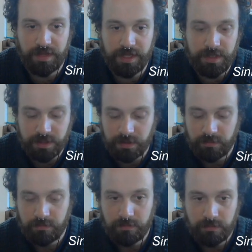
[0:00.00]
this,
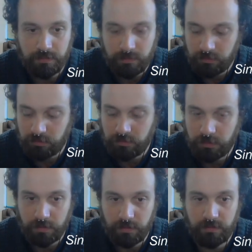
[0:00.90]

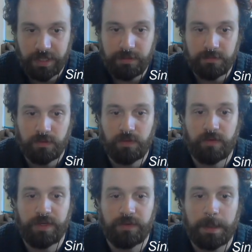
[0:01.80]
right? What are
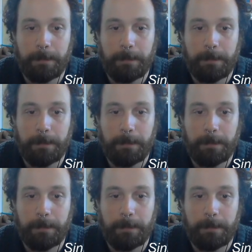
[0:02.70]
we doing?